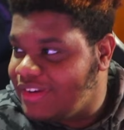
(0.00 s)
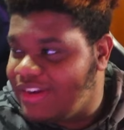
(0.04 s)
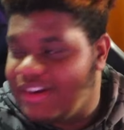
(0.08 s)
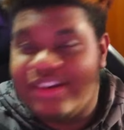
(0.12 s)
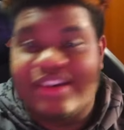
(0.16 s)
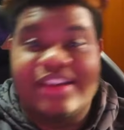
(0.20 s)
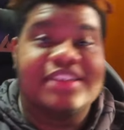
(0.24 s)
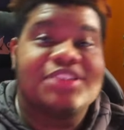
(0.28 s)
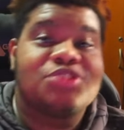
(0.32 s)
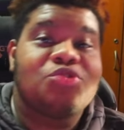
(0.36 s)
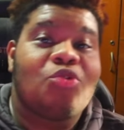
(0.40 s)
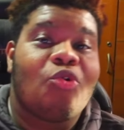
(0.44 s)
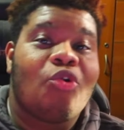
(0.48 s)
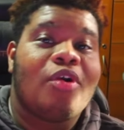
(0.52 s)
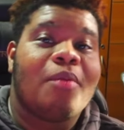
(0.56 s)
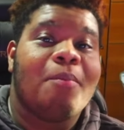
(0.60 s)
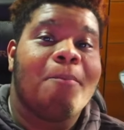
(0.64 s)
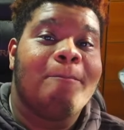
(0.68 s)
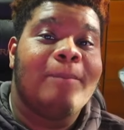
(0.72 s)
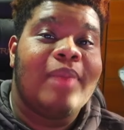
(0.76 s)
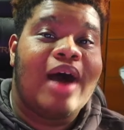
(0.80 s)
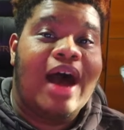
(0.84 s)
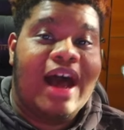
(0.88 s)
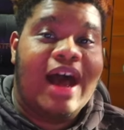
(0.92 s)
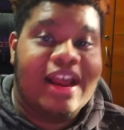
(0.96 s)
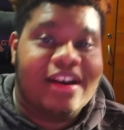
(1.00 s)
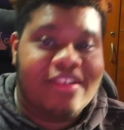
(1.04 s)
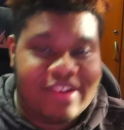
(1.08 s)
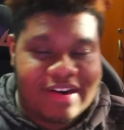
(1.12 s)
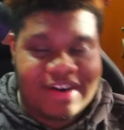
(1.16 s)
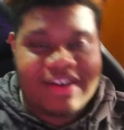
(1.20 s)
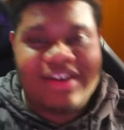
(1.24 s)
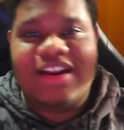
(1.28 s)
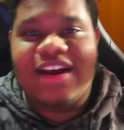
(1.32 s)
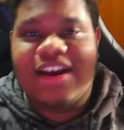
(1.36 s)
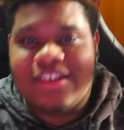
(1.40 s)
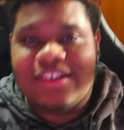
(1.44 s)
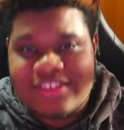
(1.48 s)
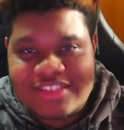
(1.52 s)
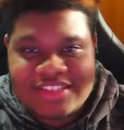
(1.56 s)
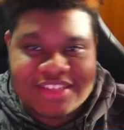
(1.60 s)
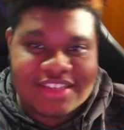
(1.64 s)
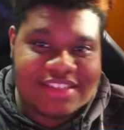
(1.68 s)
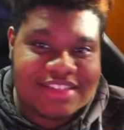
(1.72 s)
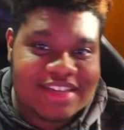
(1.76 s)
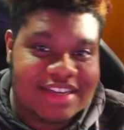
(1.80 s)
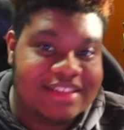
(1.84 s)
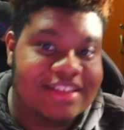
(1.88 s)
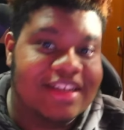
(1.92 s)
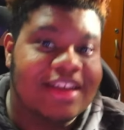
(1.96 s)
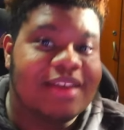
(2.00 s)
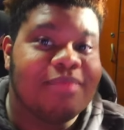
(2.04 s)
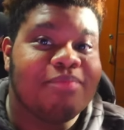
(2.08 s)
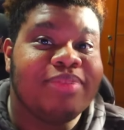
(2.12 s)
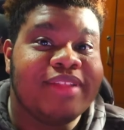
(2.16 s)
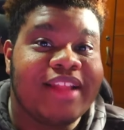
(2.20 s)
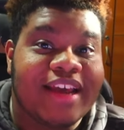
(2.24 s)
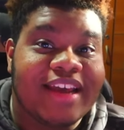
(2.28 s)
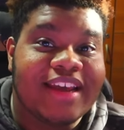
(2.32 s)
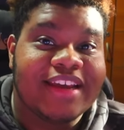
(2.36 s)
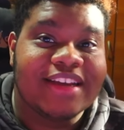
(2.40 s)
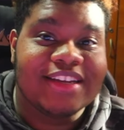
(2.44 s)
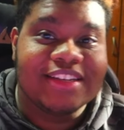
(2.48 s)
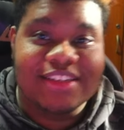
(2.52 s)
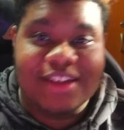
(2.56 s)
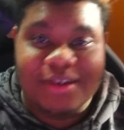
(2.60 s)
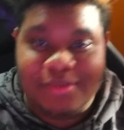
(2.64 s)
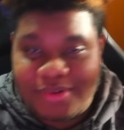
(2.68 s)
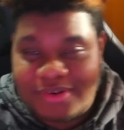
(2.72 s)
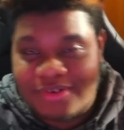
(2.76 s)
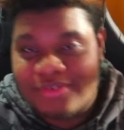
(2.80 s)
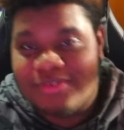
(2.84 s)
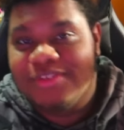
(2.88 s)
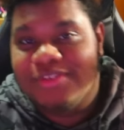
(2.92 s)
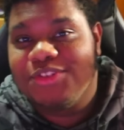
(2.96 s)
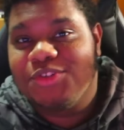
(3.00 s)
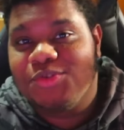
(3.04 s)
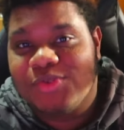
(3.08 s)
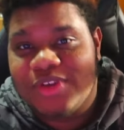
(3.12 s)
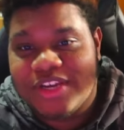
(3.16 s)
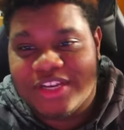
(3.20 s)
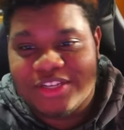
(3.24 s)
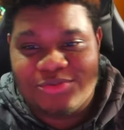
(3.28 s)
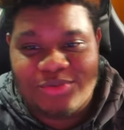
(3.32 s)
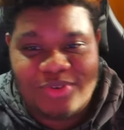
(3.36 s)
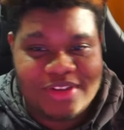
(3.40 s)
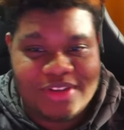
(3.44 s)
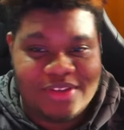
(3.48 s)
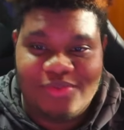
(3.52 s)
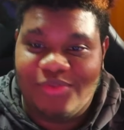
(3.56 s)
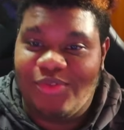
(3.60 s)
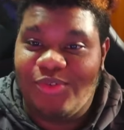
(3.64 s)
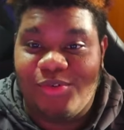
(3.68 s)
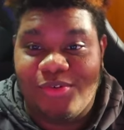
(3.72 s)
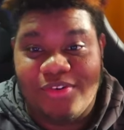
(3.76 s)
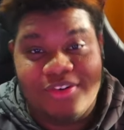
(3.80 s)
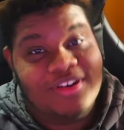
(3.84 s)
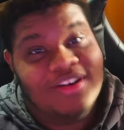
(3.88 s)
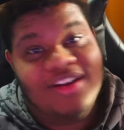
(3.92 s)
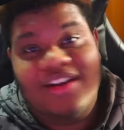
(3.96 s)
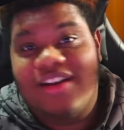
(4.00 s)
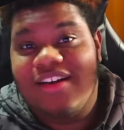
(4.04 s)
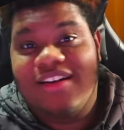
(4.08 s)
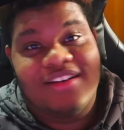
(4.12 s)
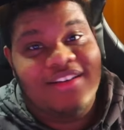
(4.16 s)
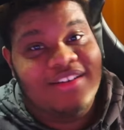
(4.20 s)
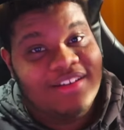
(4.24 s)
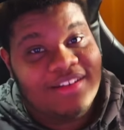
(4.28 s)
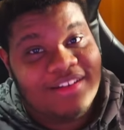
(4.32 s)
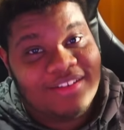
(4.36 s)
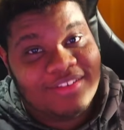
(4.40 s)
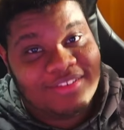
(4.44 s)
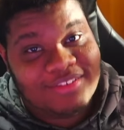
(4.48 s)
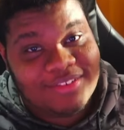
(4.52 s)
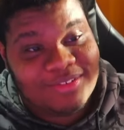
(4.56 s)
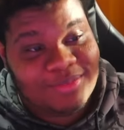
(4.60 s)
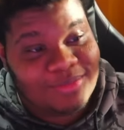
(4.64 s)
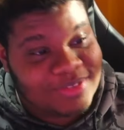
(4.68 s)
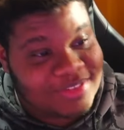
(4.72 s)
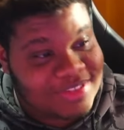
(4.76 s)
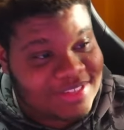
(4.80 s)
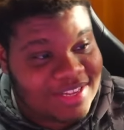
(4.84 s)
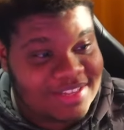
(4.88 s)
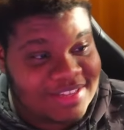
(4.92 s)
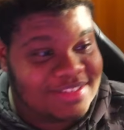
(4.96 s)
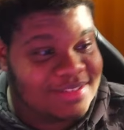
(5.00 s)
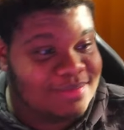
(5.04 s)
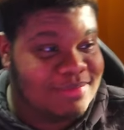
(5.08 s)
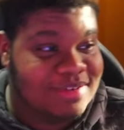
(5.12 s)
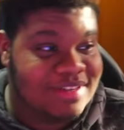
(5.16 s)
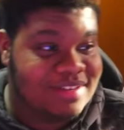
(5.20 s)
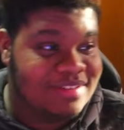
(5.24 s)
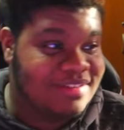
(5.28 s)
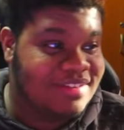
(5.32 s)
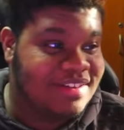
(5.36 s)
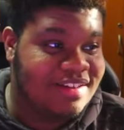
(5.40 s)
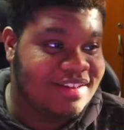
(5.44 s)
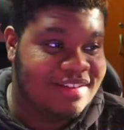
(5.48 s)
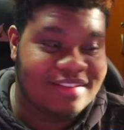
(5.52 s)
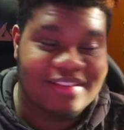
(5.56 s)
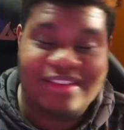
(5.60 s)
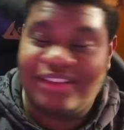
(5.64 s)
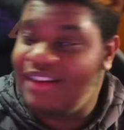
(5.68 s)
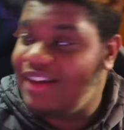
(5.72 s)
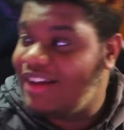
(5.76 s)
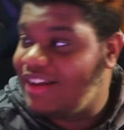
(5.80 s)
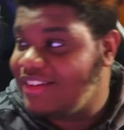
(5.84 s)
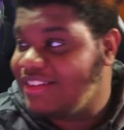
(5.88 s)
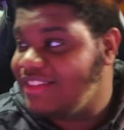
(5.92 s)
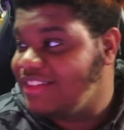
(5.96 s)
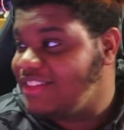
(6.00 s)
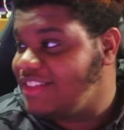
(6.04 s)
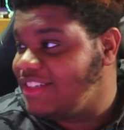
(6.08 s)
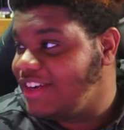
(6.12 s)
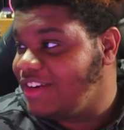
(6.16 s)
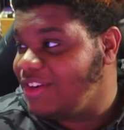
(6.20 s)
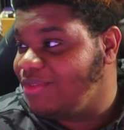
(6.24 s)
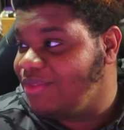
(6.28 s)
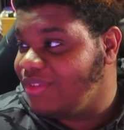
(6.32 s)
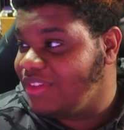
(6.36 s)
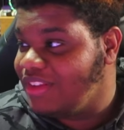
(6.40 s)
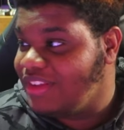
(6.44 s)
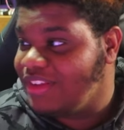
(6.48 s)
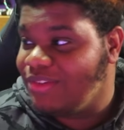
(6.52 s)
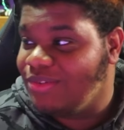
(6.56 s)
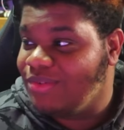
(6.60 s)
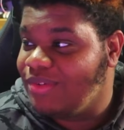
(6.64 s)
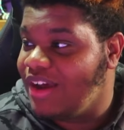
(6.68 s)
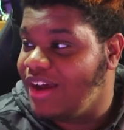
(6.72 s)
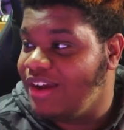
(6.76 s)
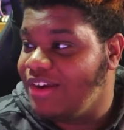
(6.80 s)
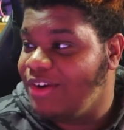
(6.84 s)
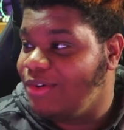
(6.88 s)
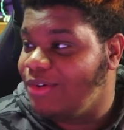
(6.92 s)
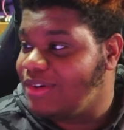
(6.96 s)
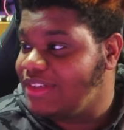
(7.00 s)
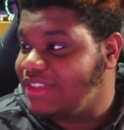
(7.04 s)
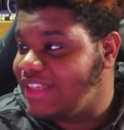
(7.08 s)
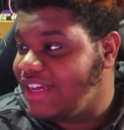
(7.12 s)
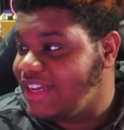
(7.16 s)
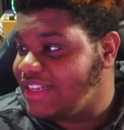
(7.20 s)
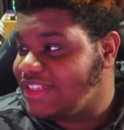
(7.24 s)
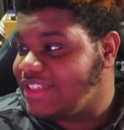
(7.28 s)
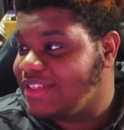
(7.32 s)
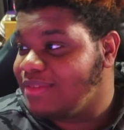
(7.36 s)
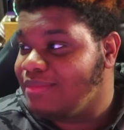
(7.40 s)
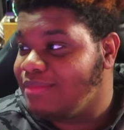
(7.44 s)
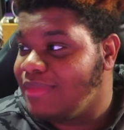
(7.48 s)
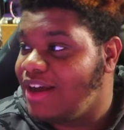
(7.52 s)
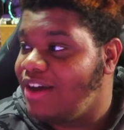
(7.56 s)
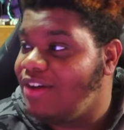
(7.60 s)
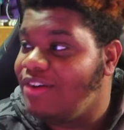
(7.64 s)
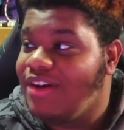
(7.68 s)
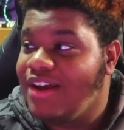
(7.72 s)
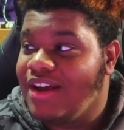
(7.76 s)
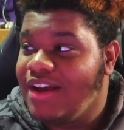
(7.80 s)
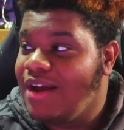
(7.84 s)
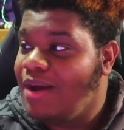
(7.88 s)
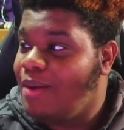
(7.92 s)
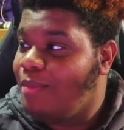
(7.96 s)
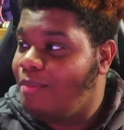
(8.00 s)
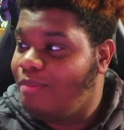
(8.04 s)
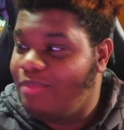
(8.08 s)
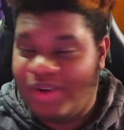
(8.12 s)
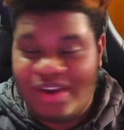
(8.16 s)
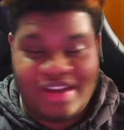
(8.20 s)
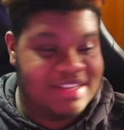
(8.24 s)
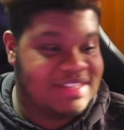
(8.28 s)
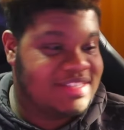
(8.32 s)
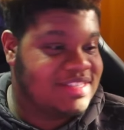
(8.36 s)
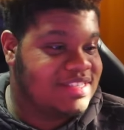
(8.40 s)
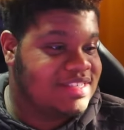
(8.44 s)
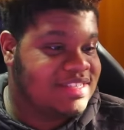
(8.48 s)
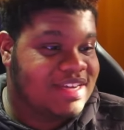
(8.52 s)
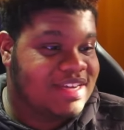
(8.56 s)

Discord bot right now says that they playing W W E two K twenty-four. Uh, I don't know what that's about. Uh, I genuinely do not know what that's about. But